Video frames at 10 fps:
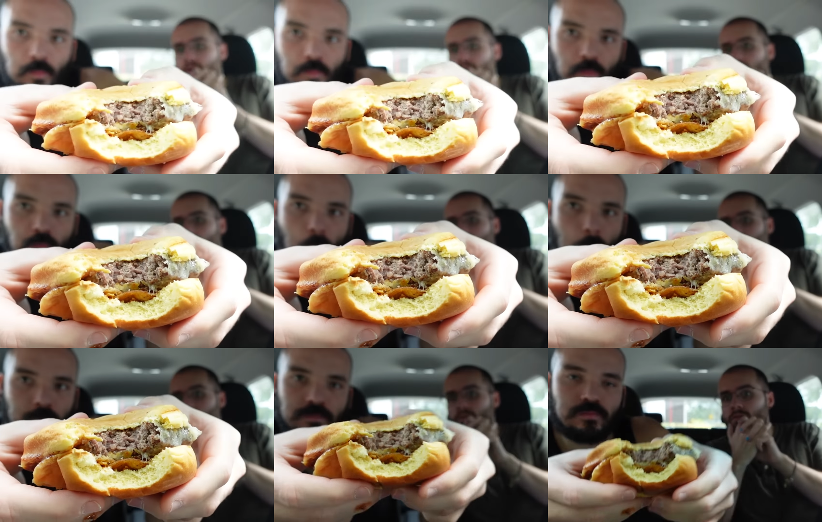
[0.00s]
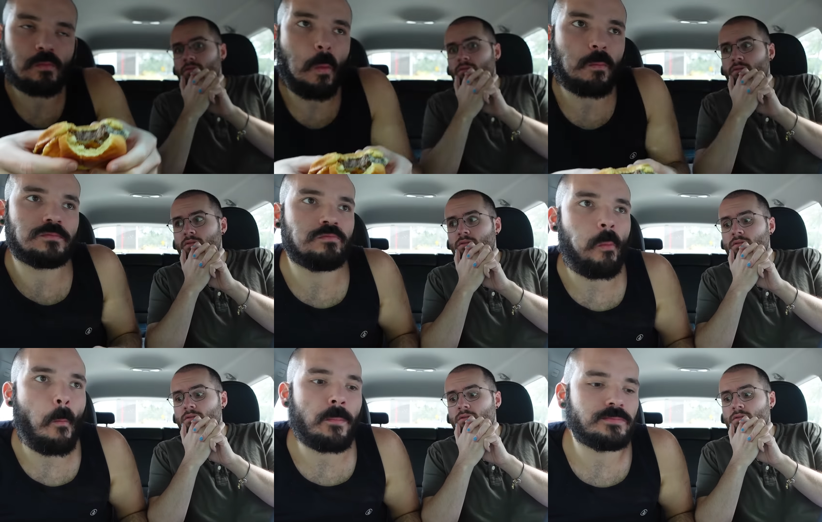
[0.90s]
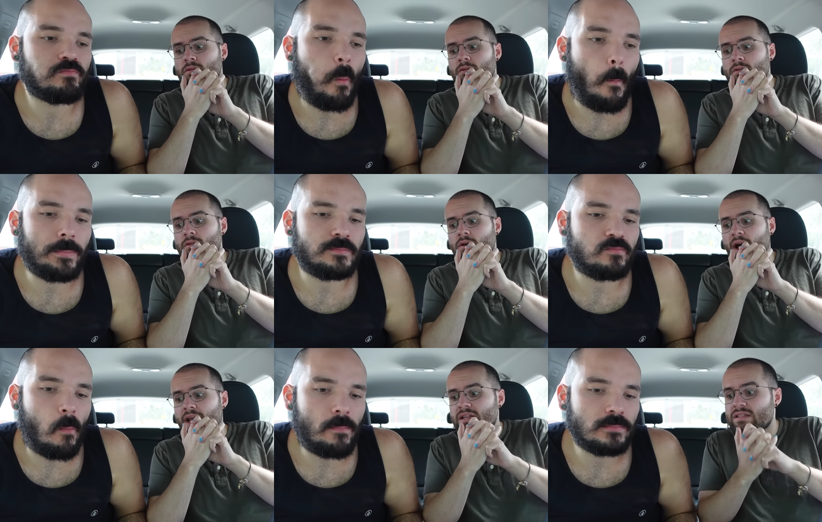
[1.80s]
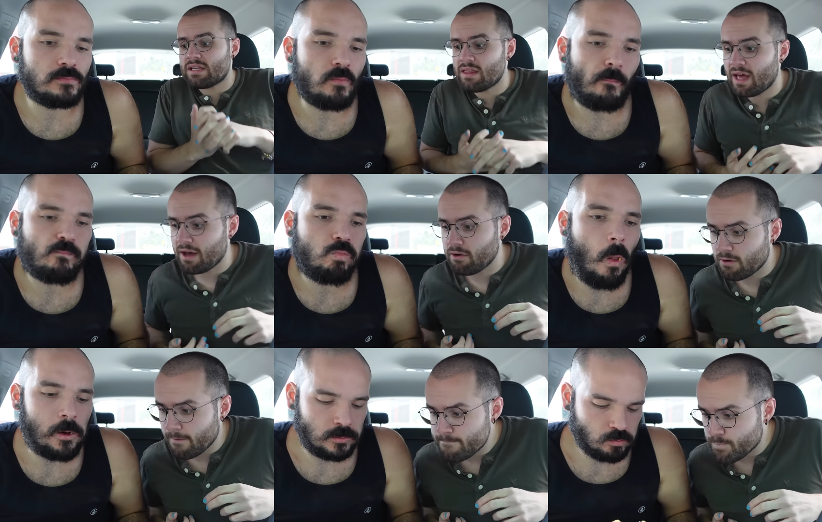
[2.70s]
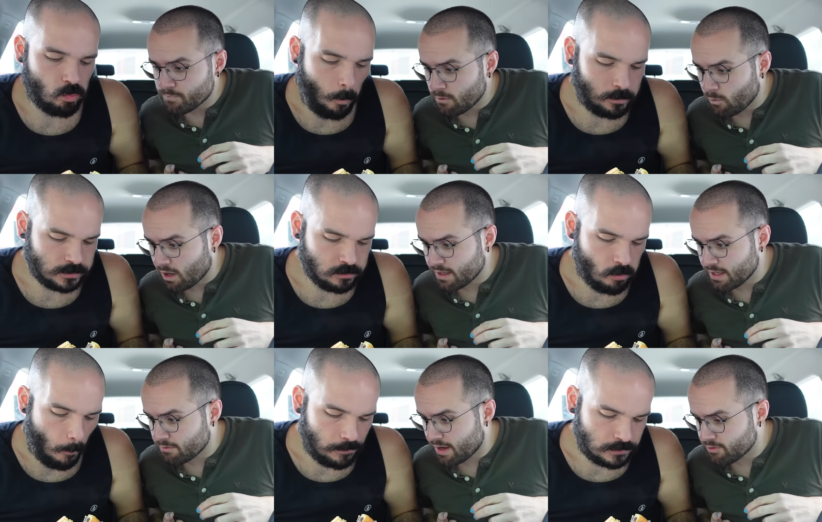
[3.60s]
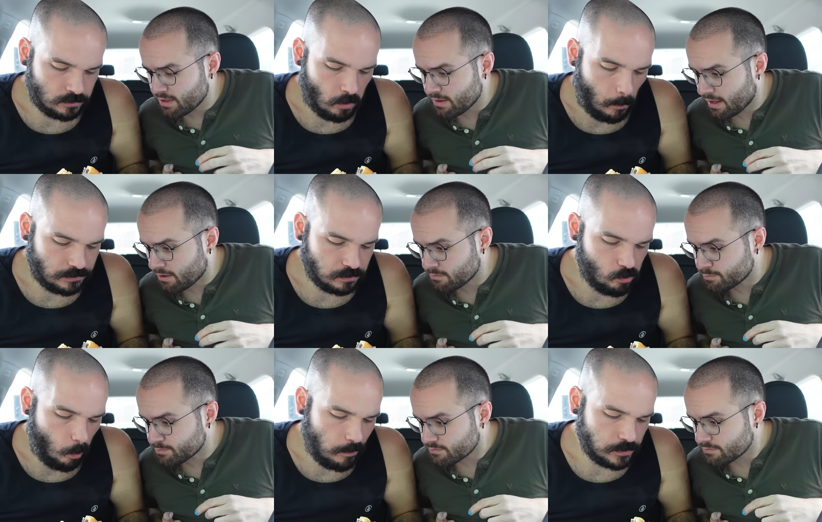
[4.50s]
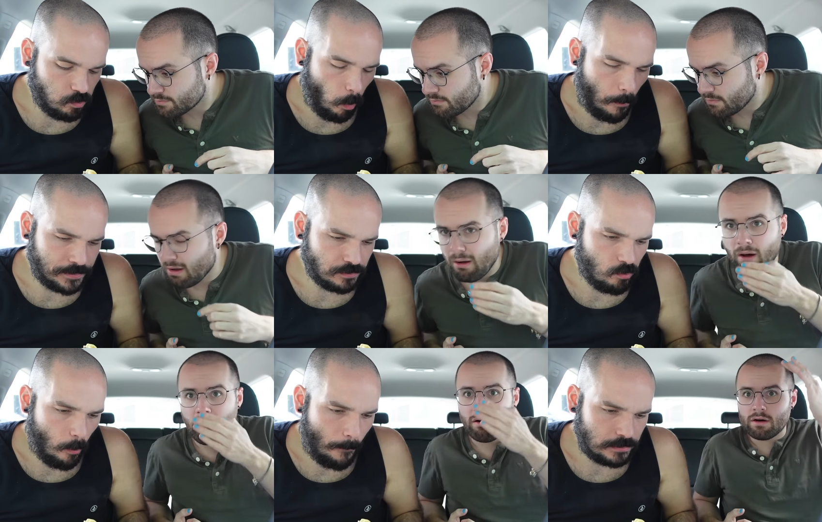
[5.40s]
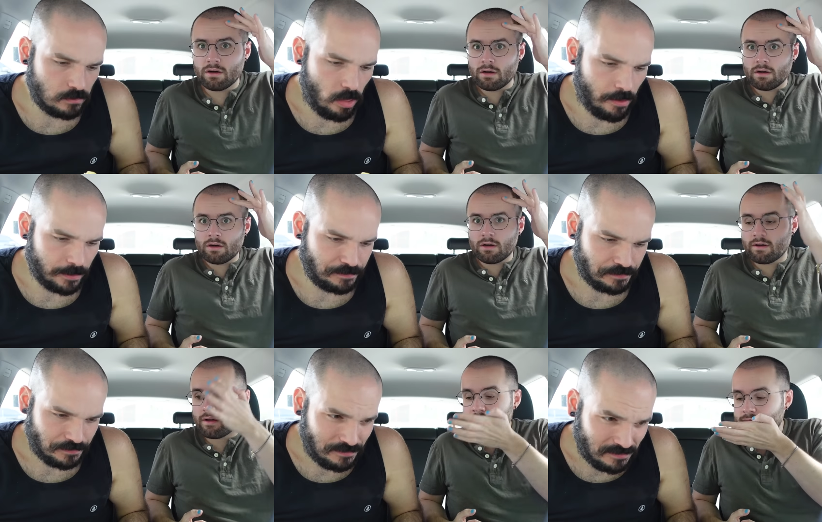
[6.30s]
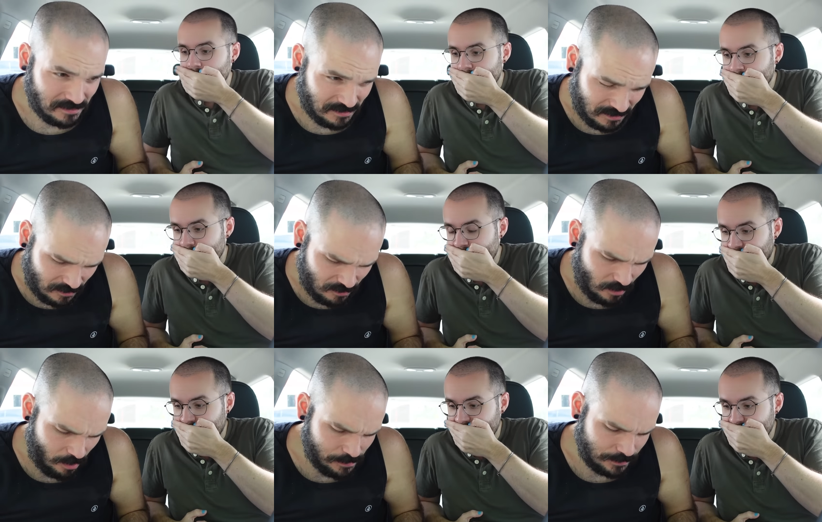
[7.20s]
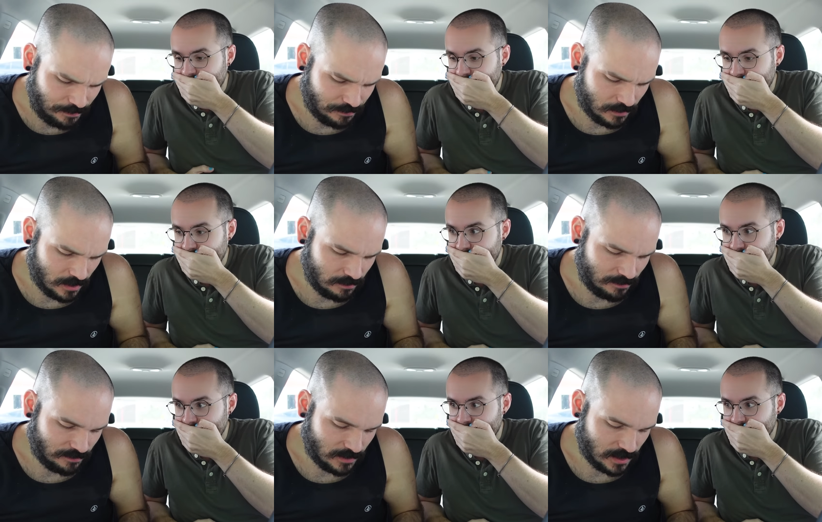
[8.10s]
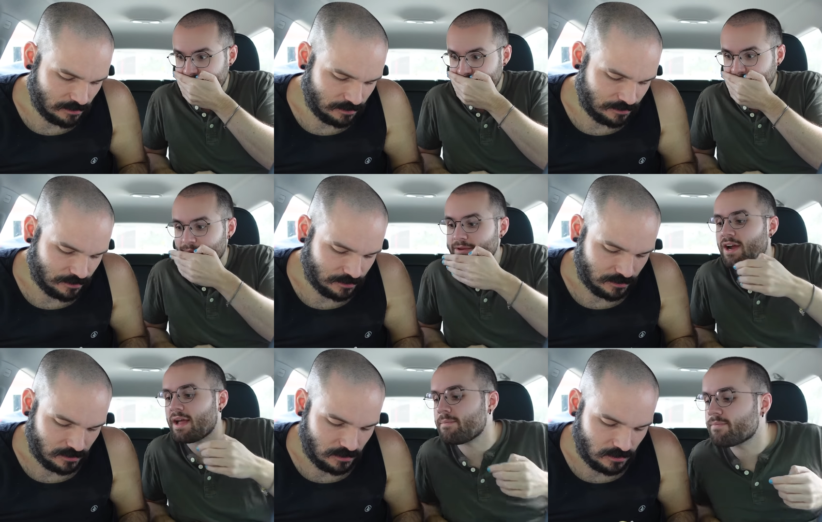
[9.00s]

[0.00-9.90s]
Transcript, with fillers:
Speaker 1: Oh. I can see the elk walking around in there. Oh. I'm scared. Let me try.